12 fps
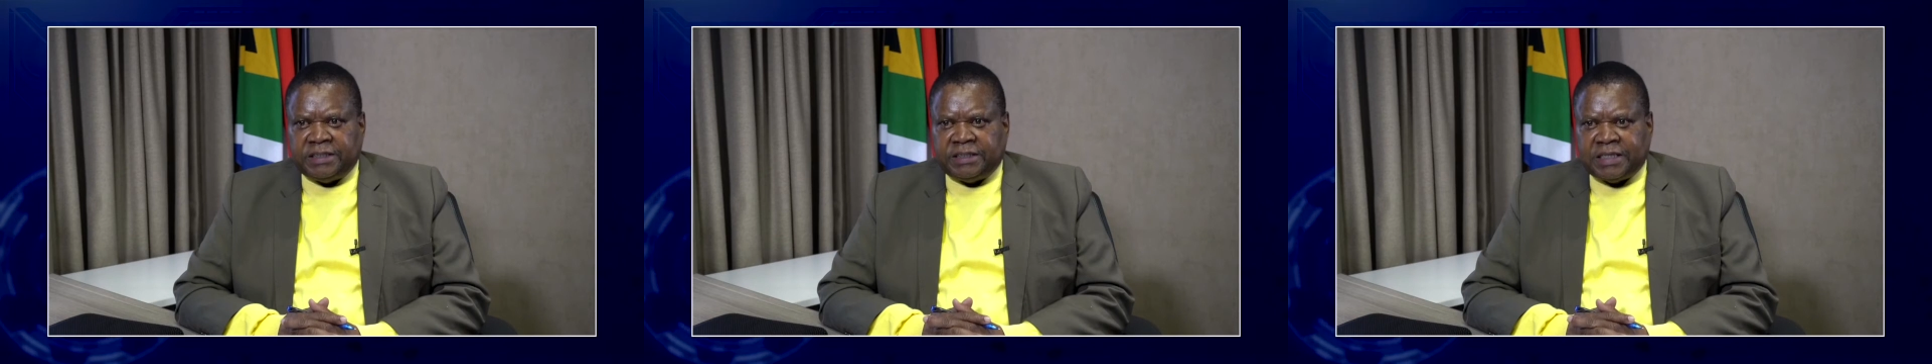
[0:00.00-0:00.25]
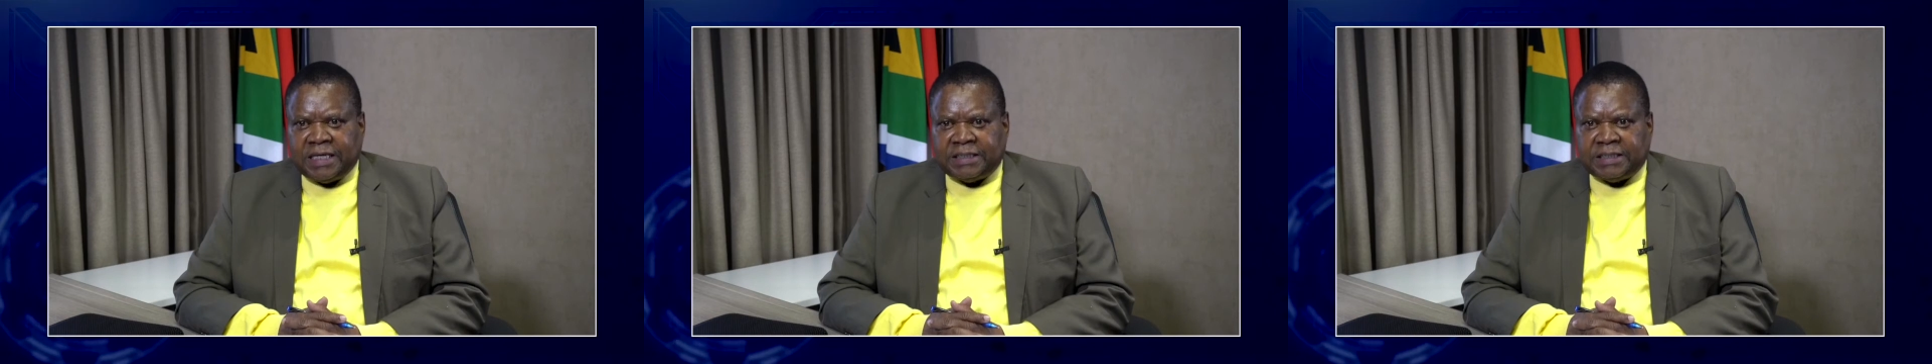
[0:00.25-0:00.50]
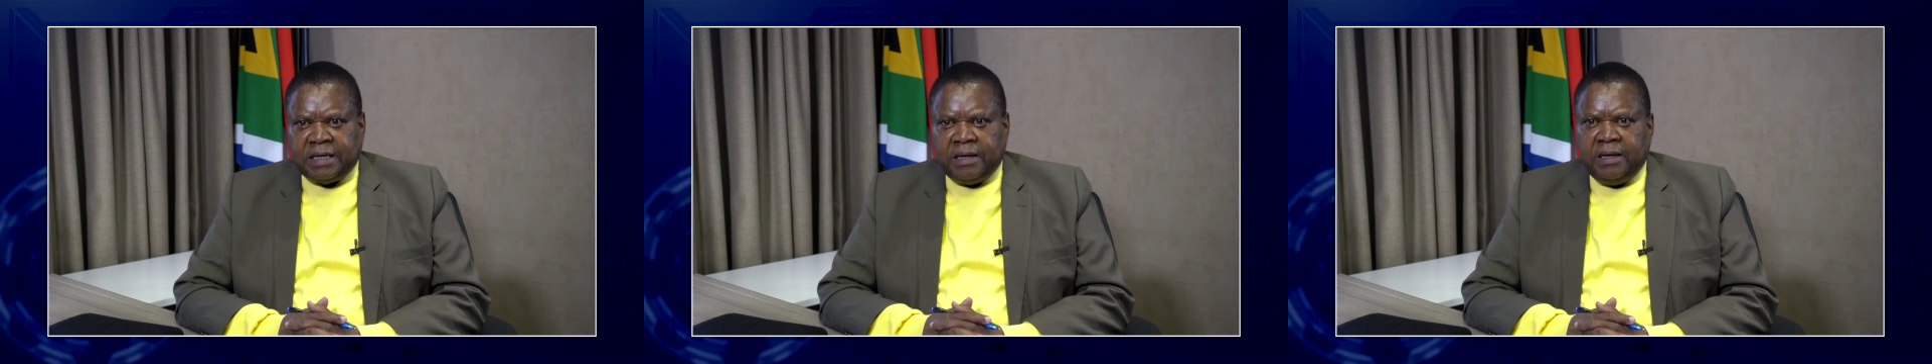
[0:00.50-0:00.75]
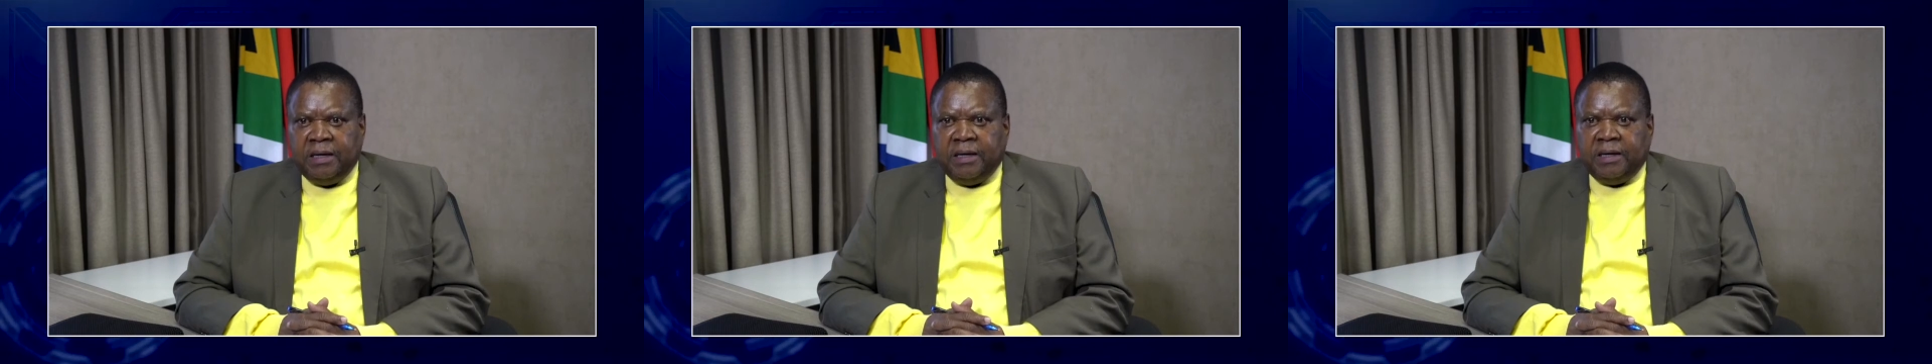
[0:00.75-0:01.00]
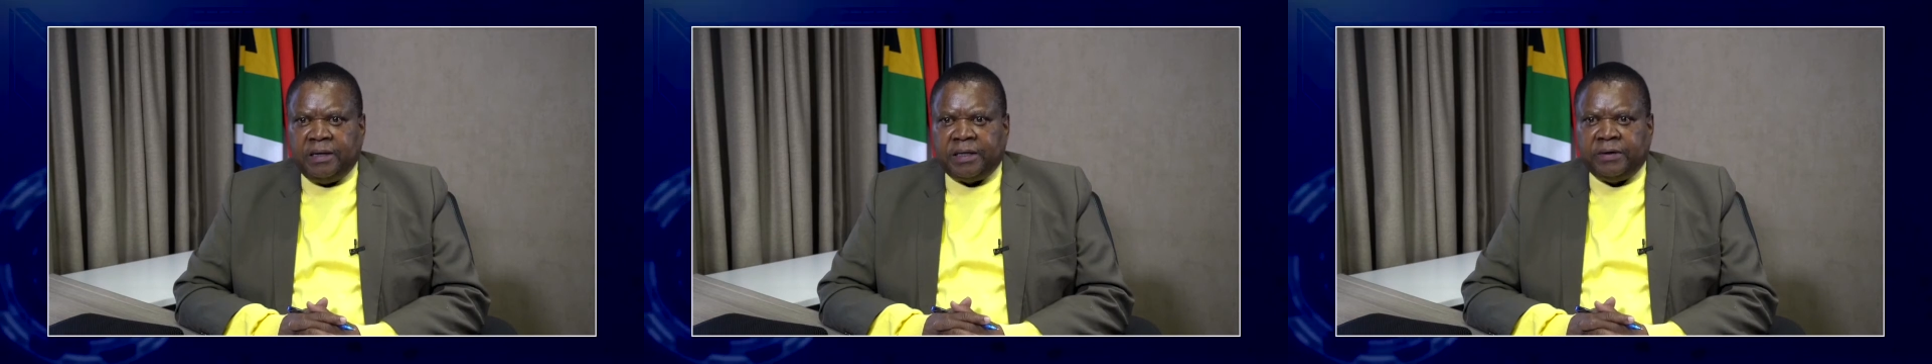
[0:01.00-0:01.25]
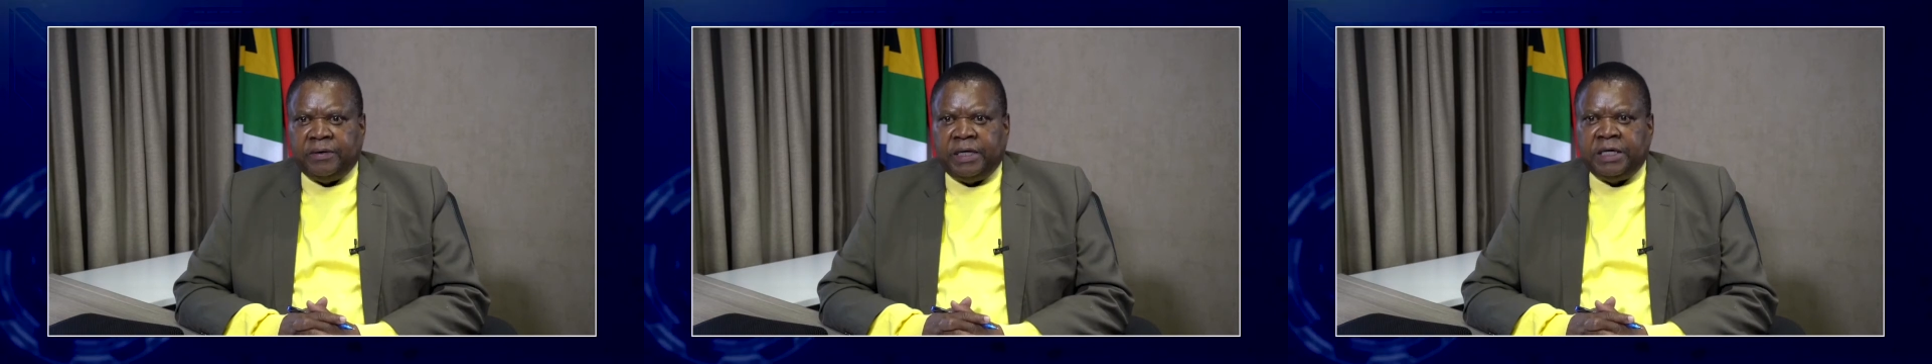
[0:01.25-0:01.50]
disaster
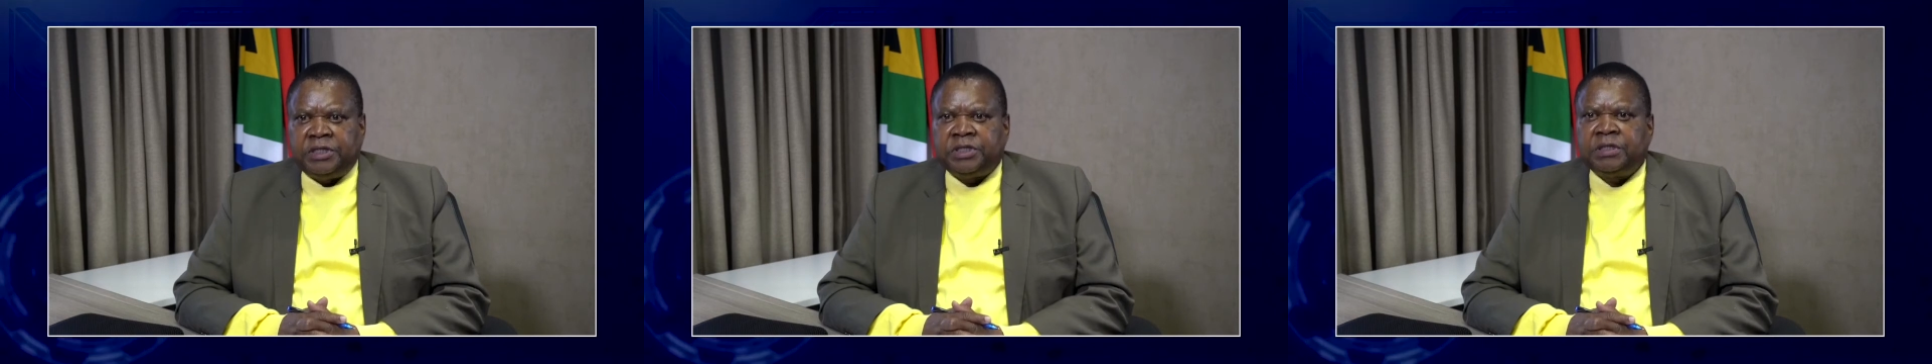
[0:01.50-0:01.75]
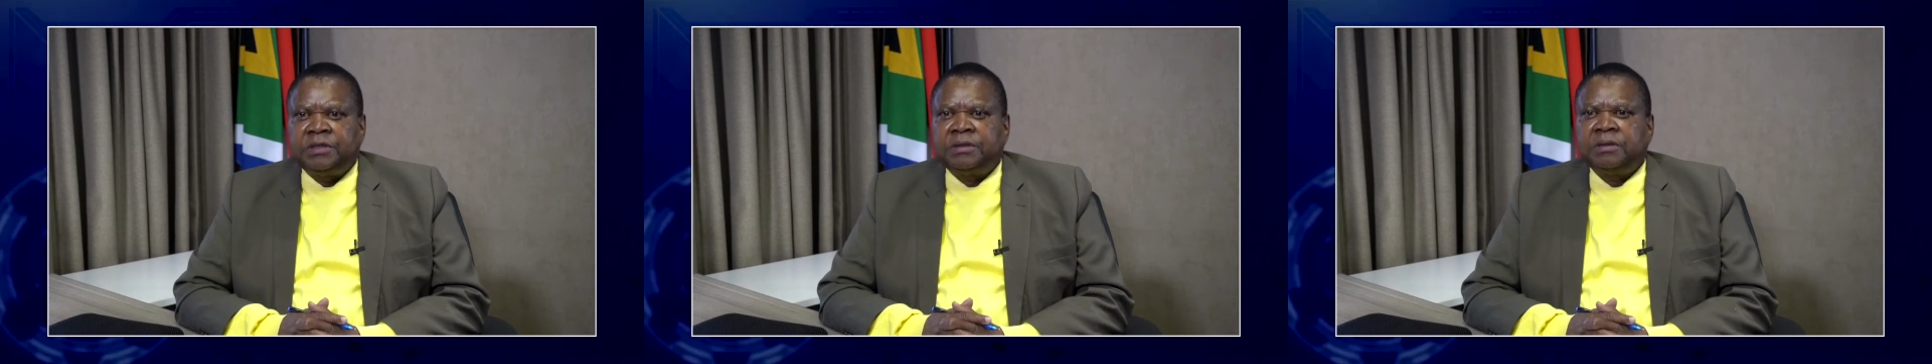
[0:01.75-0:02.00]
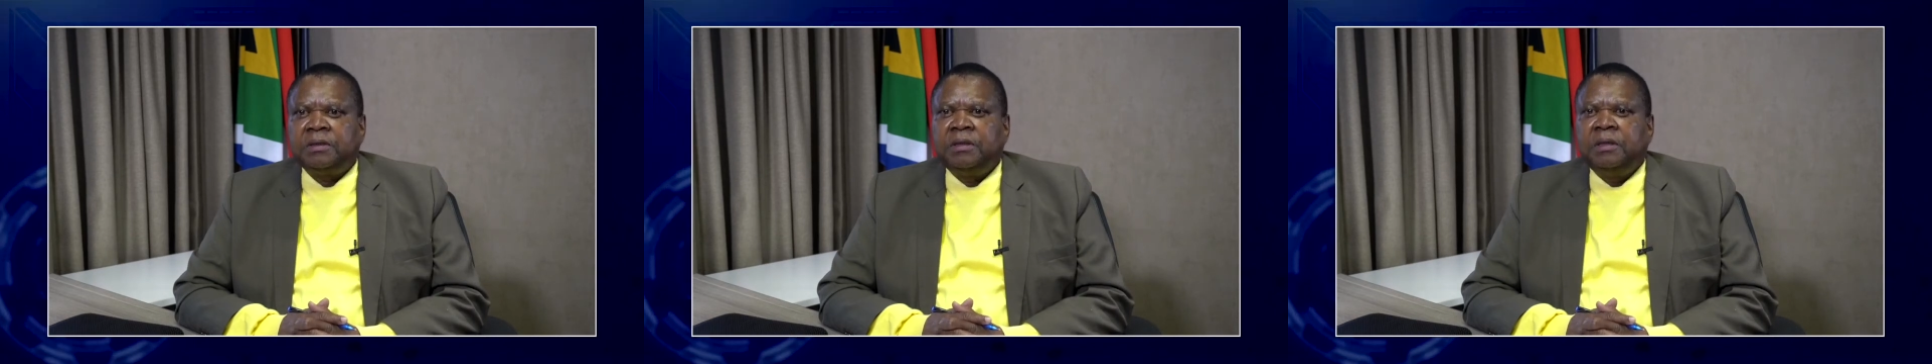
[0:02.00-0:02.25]
regulations,